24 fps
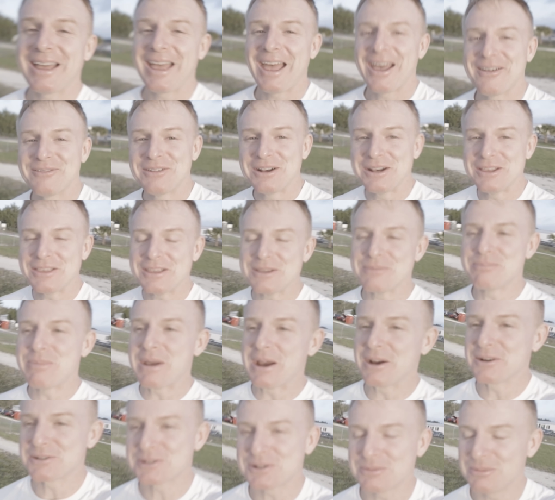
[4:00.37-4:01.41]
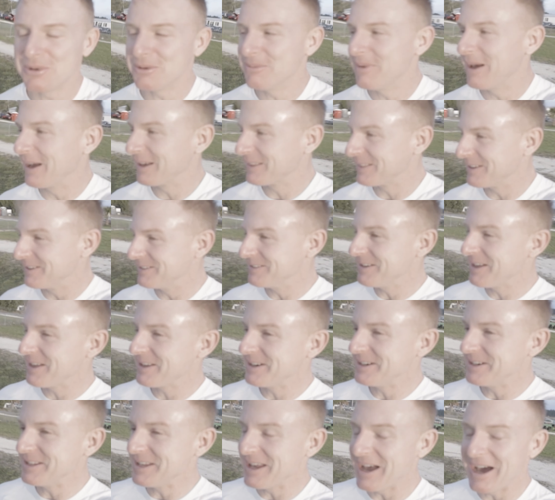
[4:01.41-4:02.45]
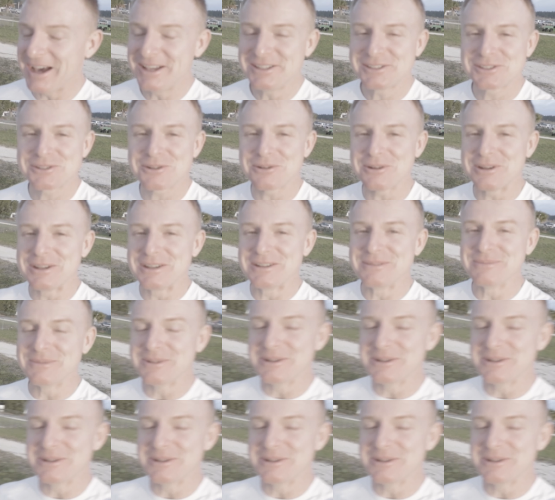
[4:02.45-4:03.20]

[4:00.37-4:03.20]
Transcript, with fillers: have anything perishable back there, not any ice cream